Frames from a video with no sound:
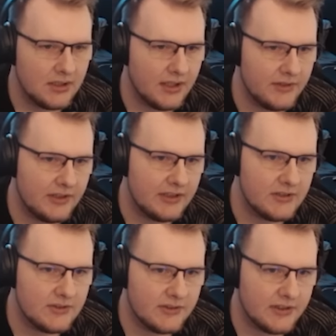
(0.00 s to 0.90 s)
I tank
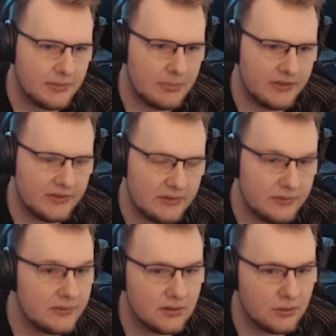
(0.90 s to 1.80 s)
his entire
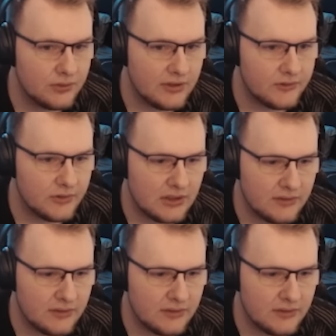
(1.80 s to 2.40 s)
passive, go down to half